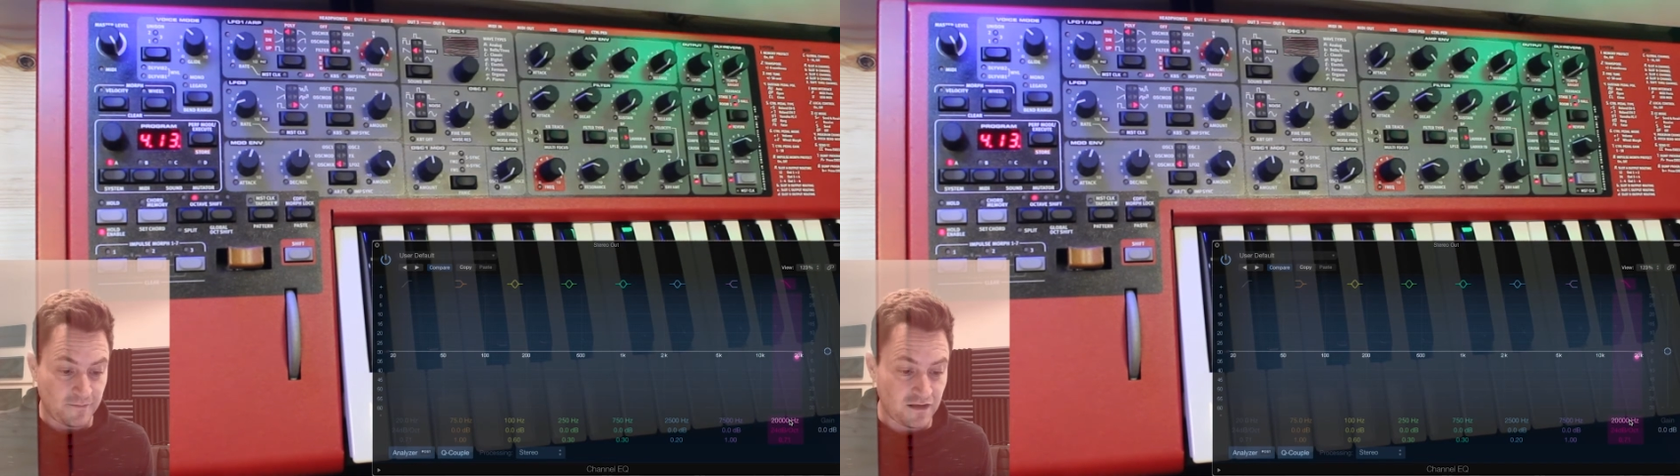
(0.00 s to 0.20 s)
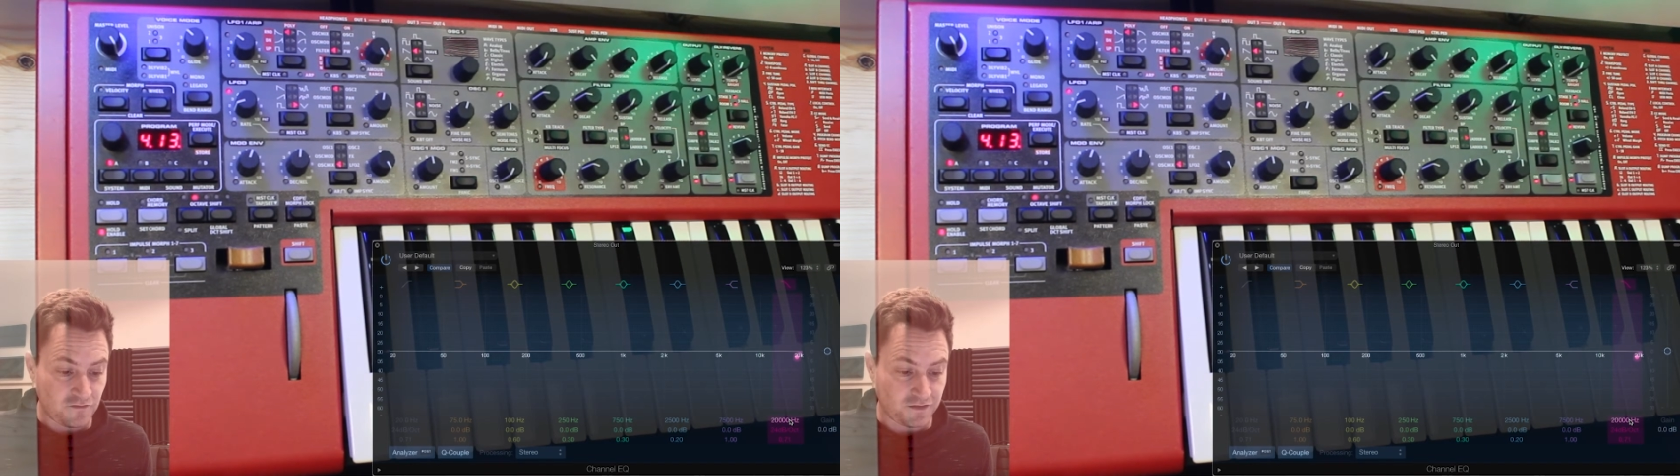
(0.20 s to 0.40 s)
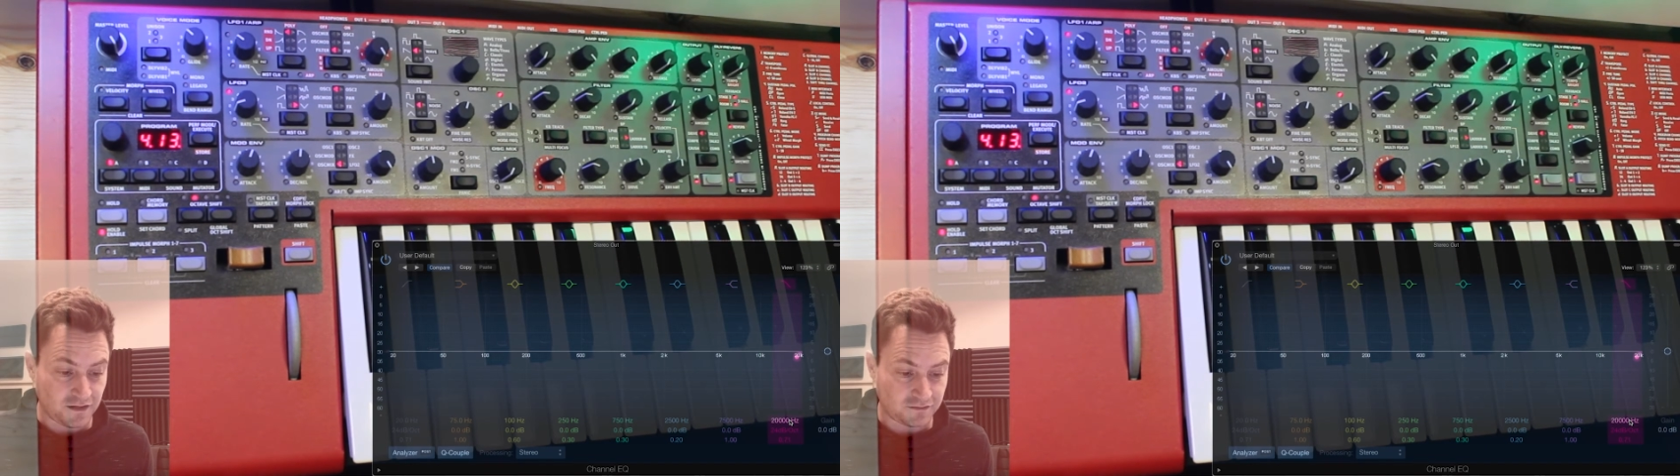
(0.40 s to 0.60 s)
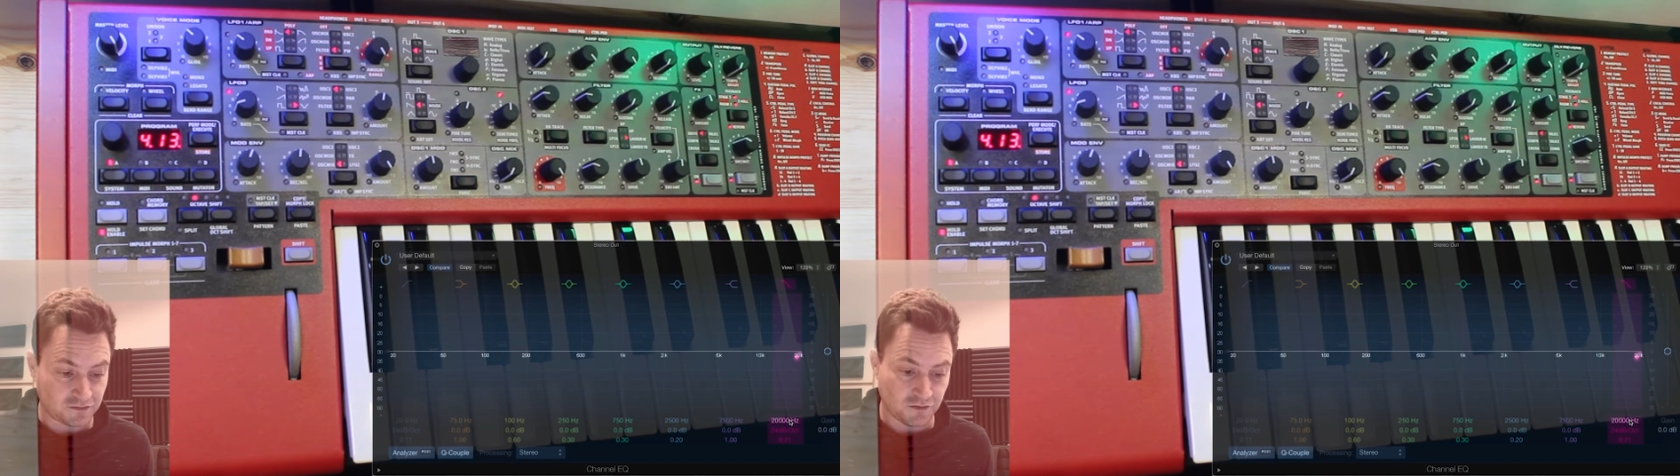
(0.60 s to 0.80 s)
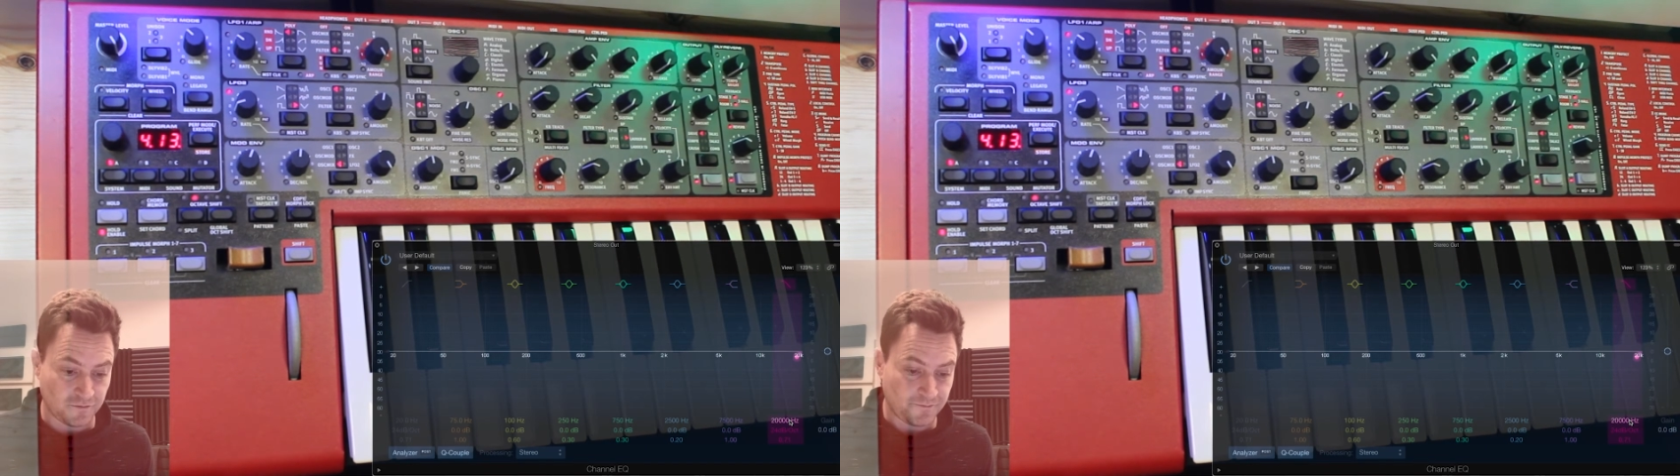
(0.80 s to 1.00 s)
my
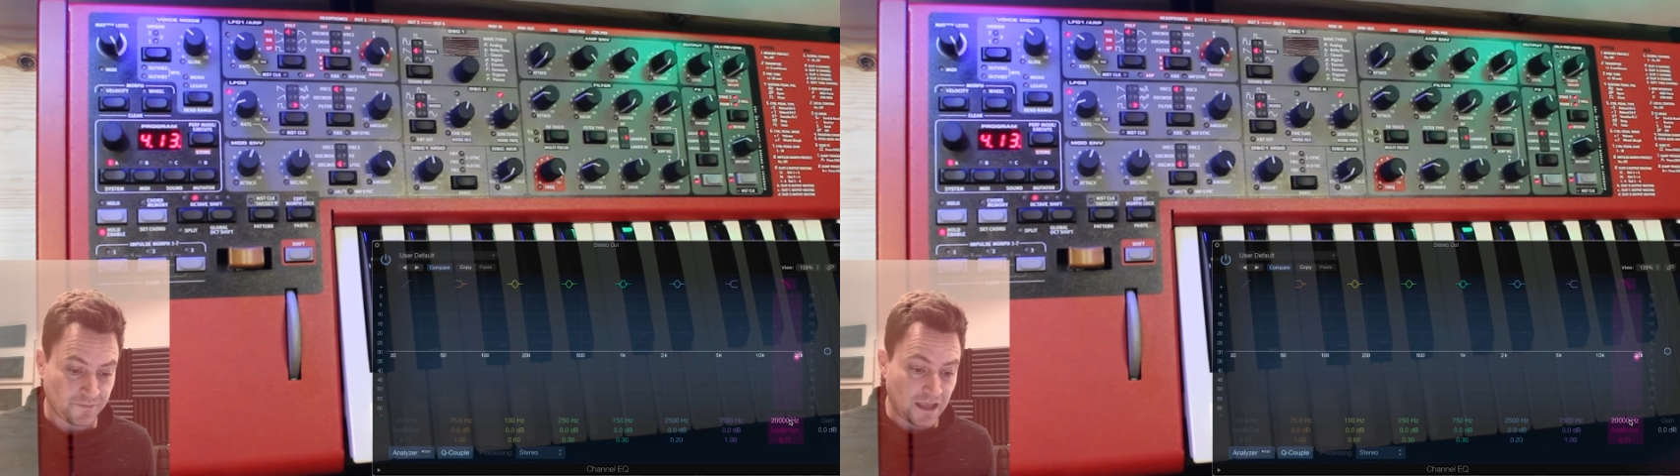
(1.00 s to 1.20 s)
filter